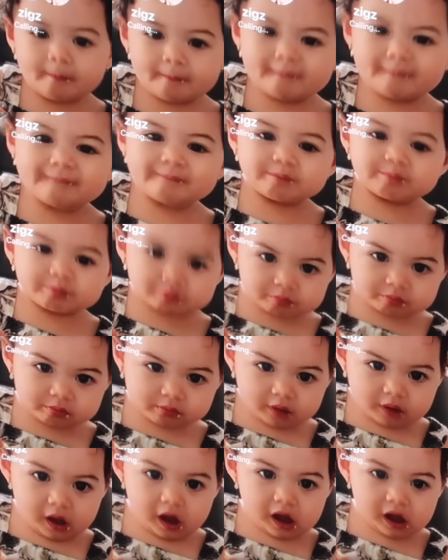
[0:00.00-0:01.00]
Look at
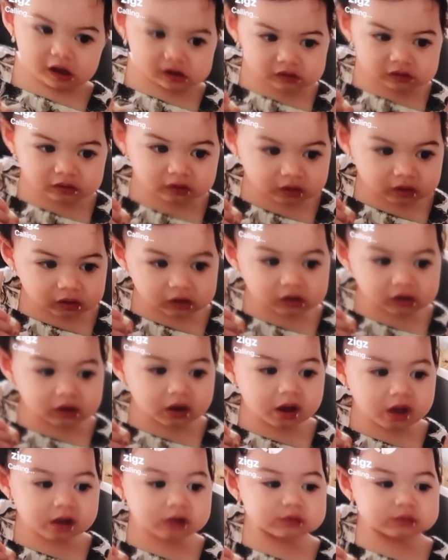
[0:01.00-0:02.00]
them. Where are
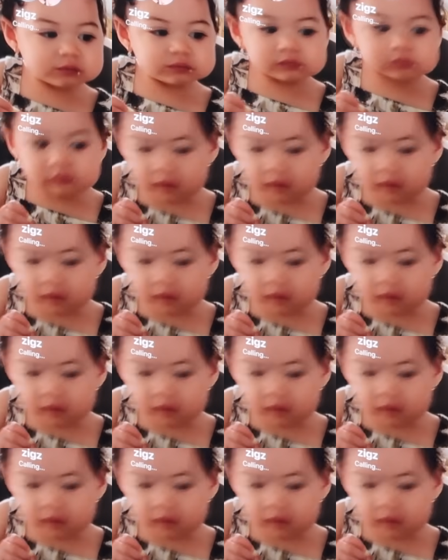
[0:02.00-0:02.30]
they?